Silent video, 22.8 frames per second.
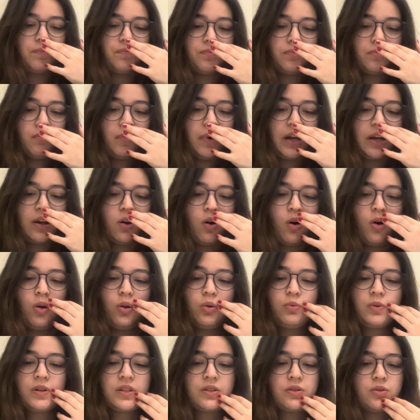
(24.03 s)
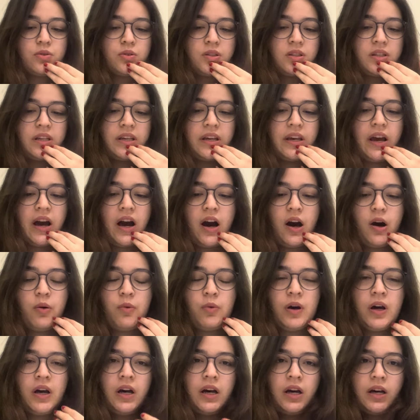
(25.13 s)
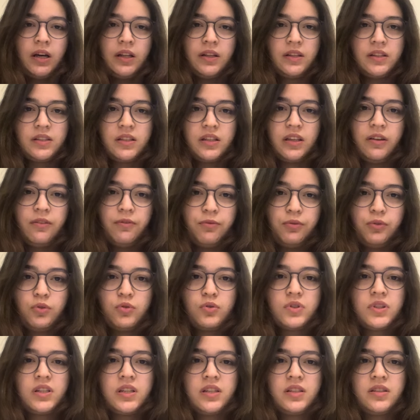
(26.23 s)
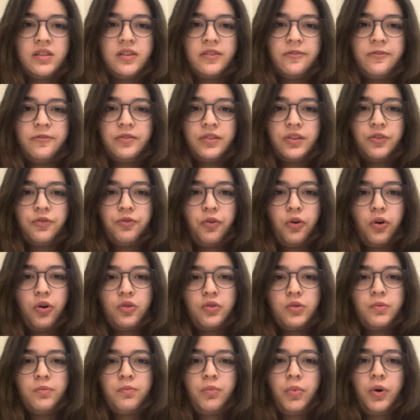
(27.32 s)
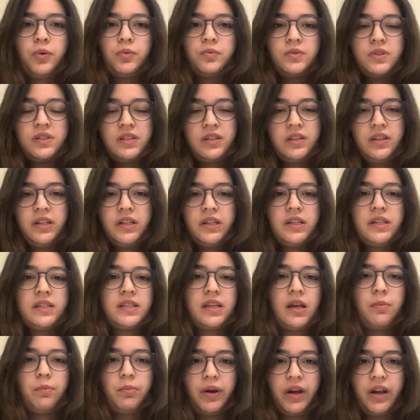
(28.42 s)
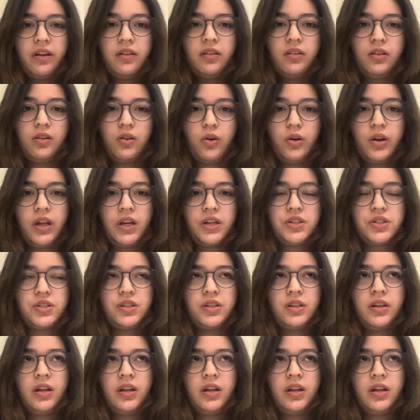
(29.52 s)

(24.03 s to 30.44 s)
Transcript: My goal was to see how this influence is different for both series and parallel connection.